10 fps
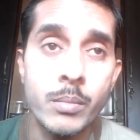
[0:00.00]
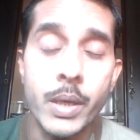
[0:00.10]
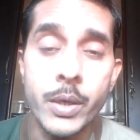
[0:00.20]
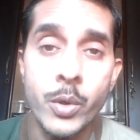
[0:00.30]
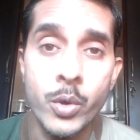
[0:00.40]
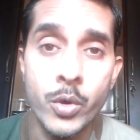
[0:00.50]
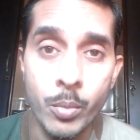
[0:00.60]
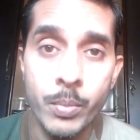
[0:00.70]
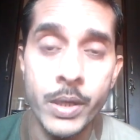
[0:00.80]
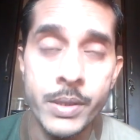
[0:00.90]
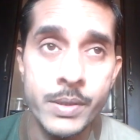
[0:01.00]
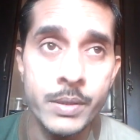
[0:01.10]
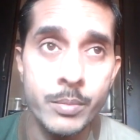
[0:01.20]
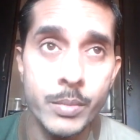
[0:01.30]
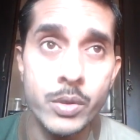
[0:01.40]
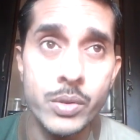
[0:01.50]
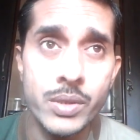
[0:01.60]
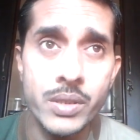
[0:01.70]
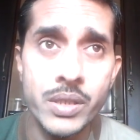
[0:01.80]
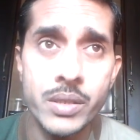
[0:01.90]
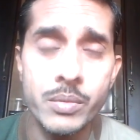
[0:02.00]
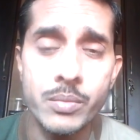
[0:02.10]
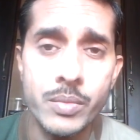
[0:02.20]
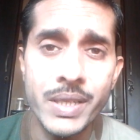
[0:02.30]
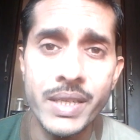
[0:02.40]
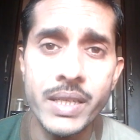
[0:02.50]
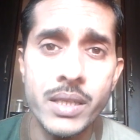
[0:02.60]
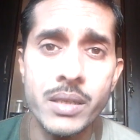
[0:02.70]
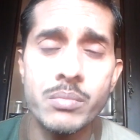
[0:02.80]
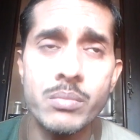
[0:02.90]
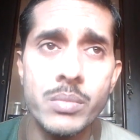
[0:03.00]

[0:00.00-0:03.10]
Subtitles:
micro droplets, because in India